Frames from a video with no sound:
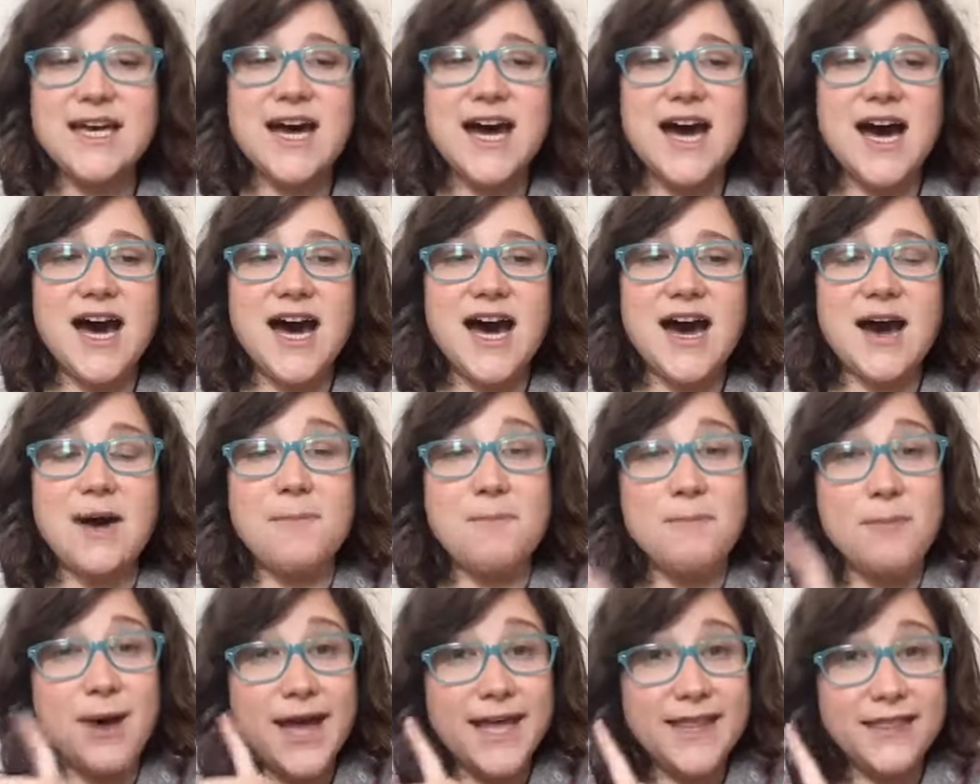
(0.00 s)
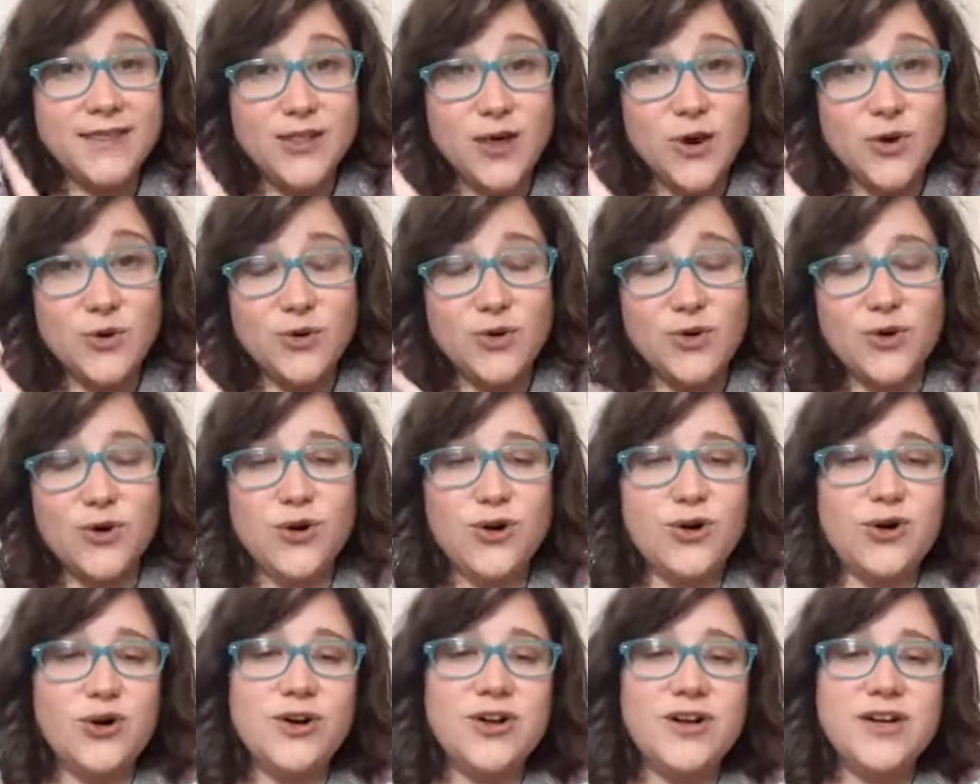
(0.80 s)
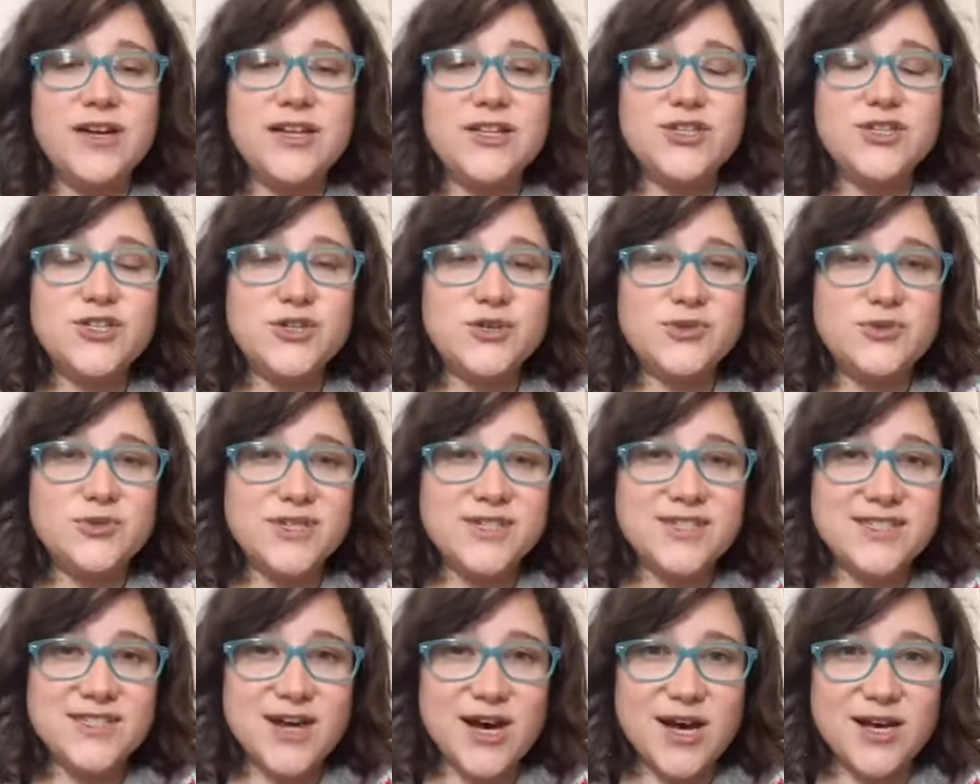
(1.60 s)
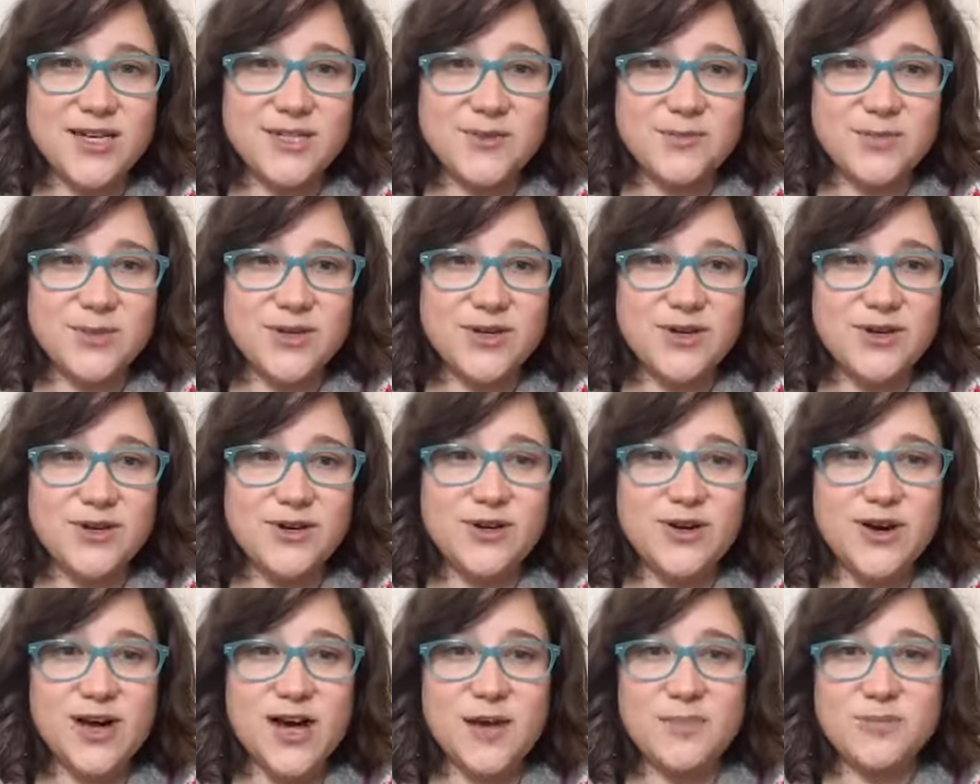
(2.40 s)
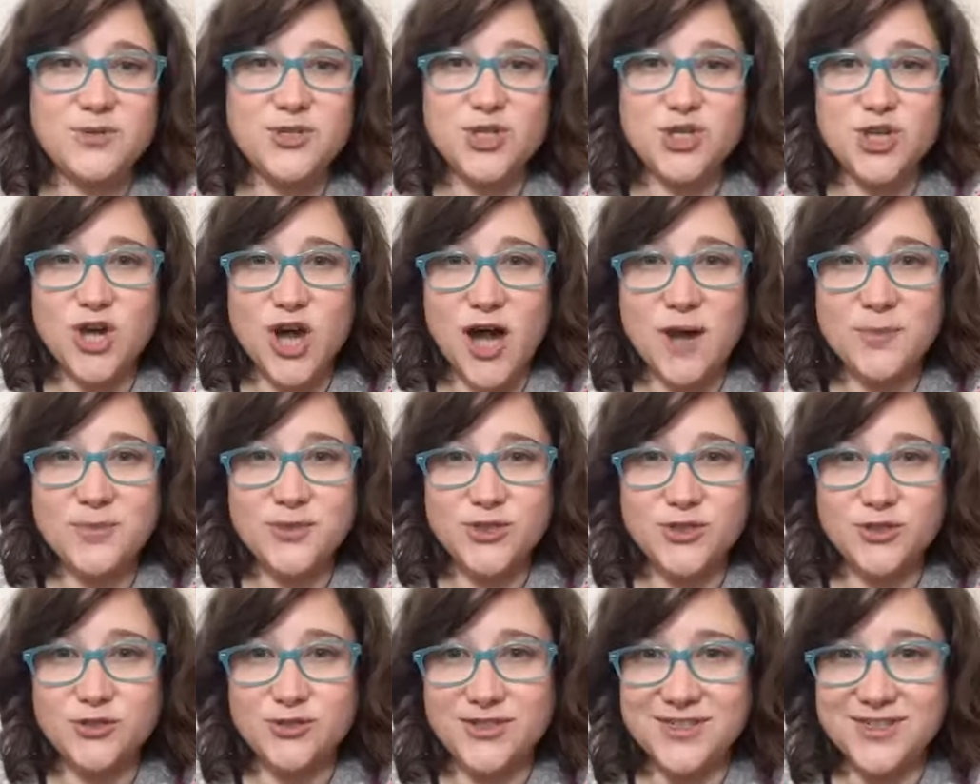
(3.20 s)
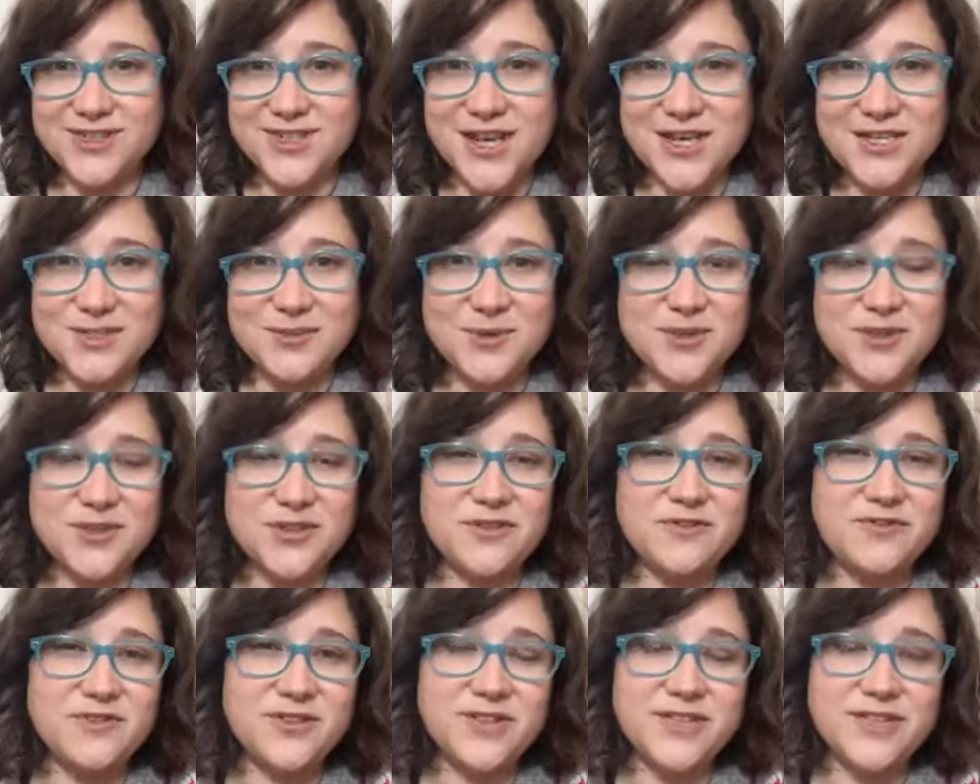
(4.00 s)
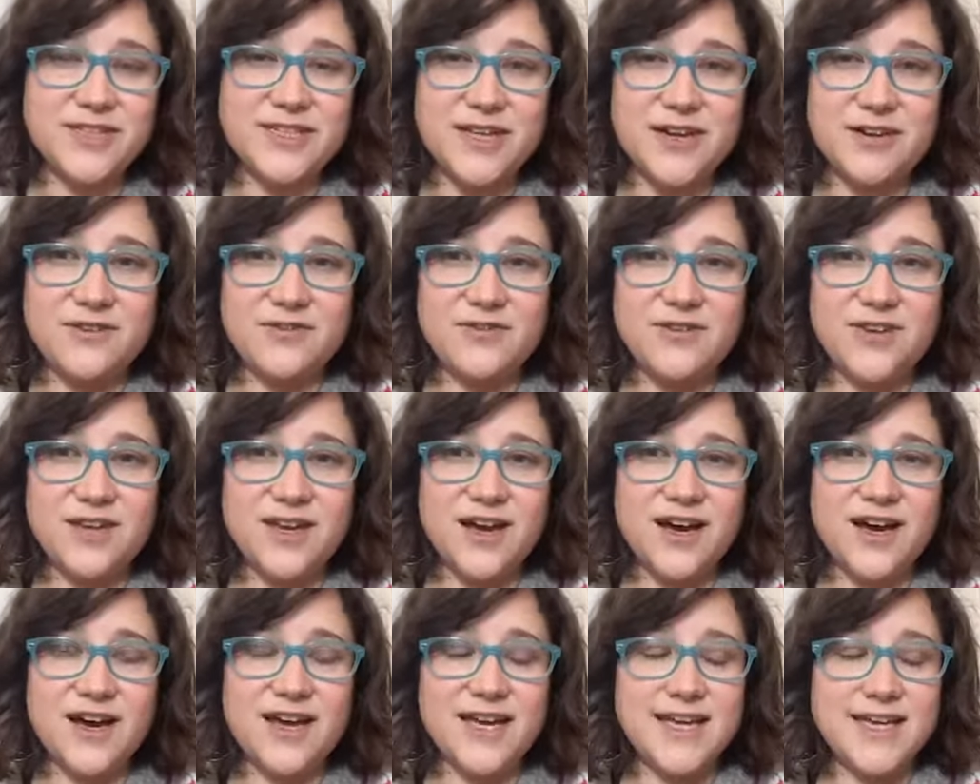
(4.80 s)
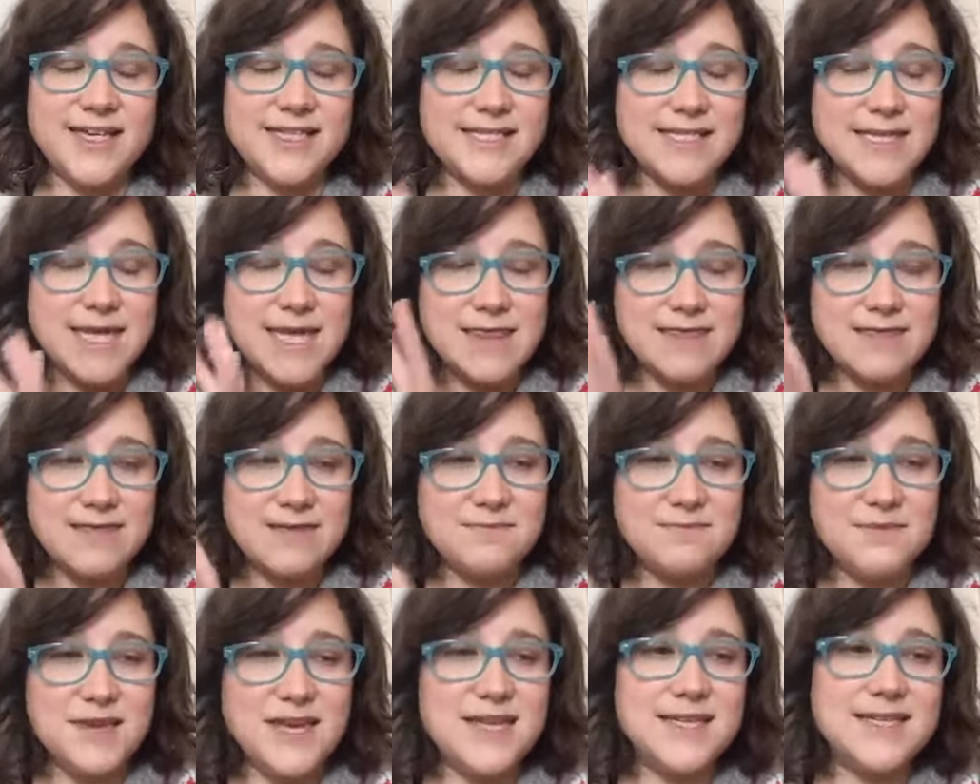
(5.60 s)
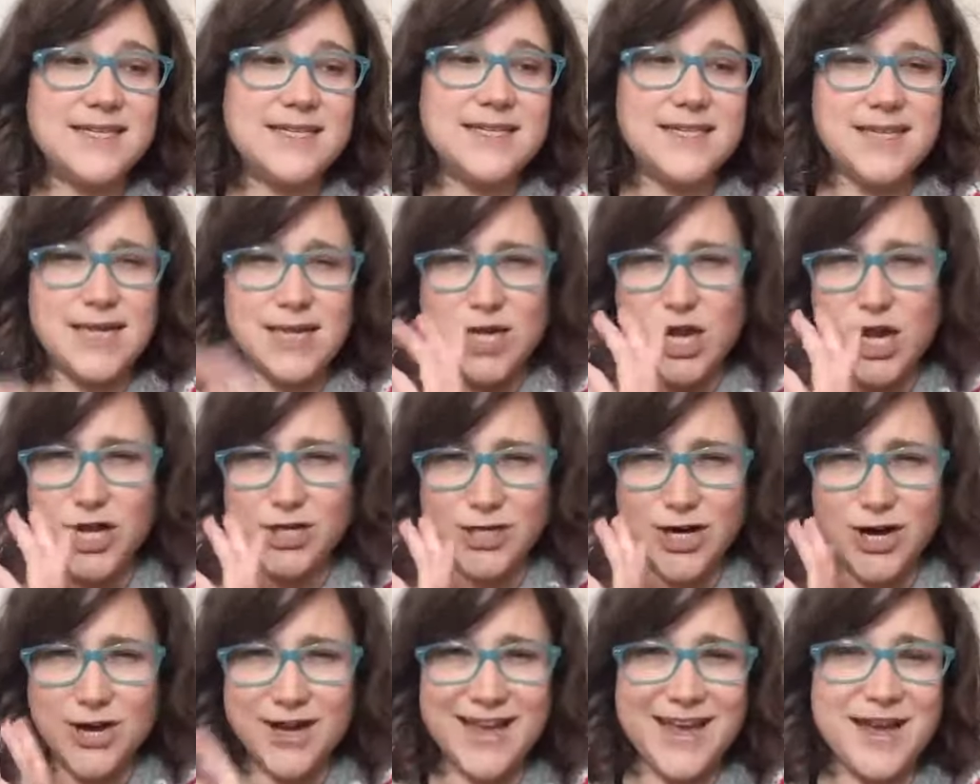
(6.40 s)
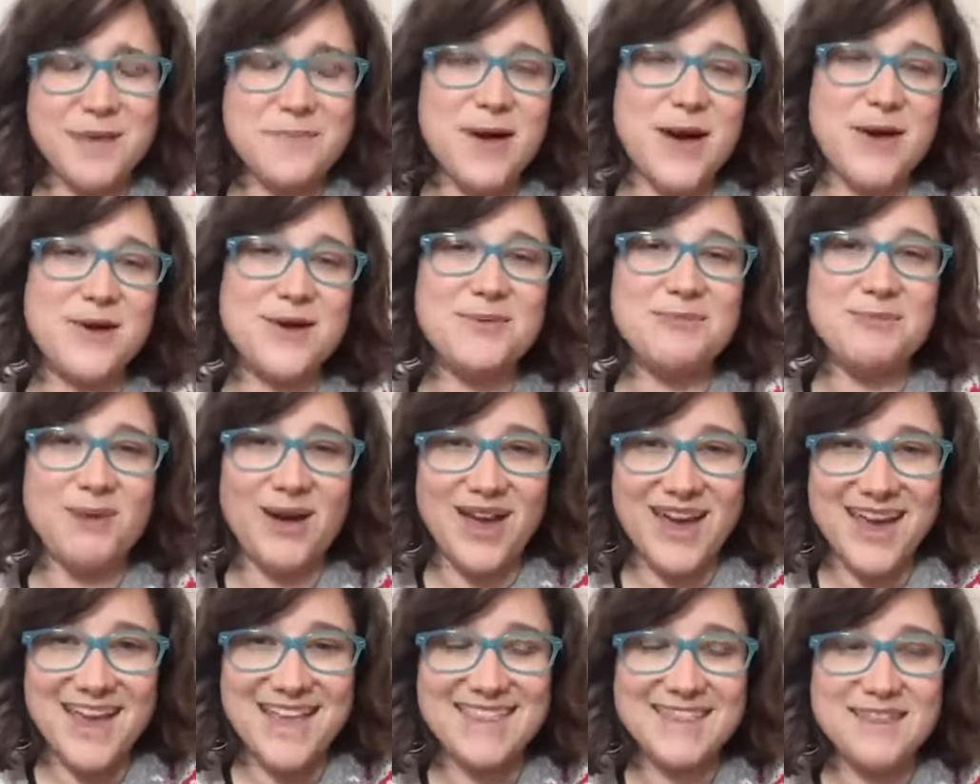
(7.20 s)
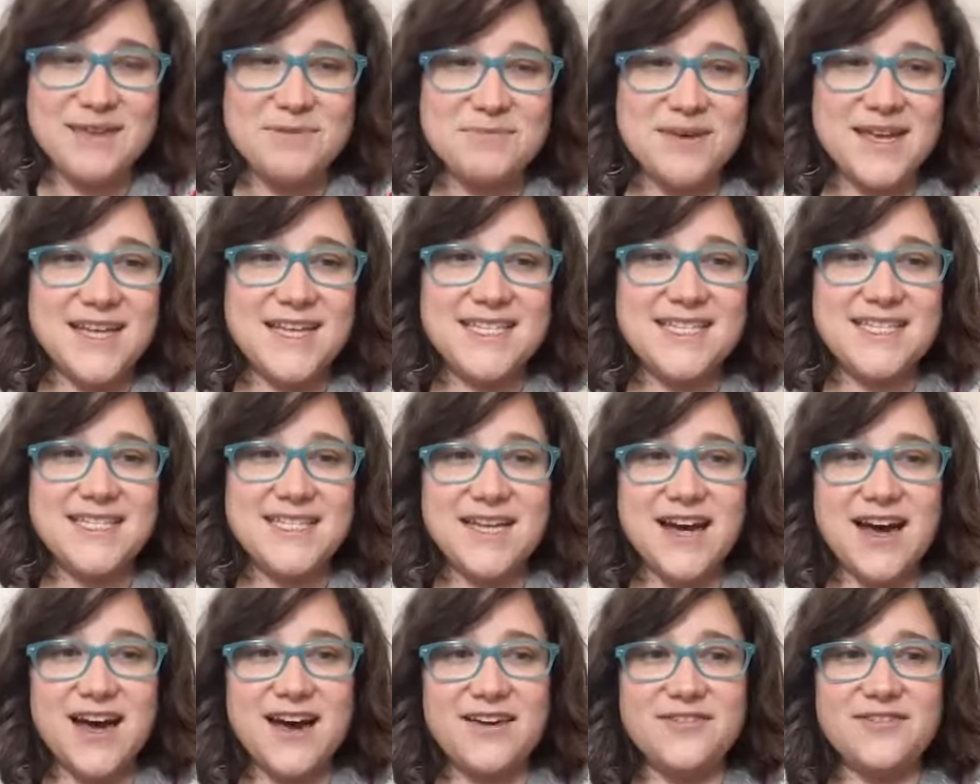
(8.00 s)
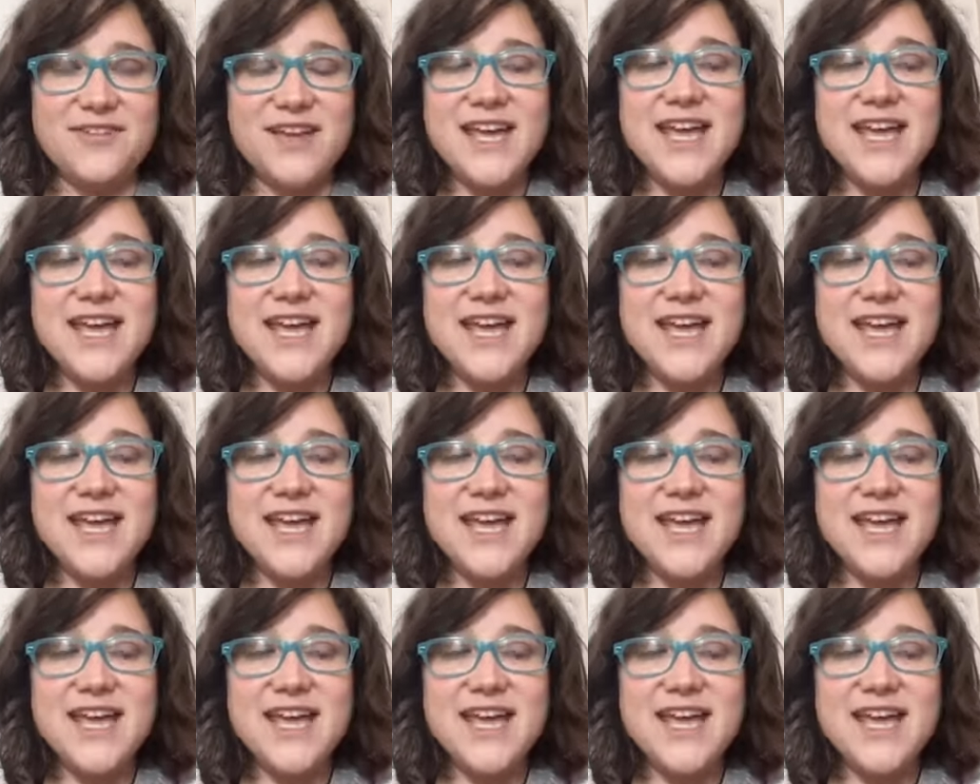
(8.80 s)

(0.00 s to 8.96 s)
my local children's hospital, CHOP, Children's Hospital of Philadelphia, is in the midst, I'm not talking about it, but in the midst of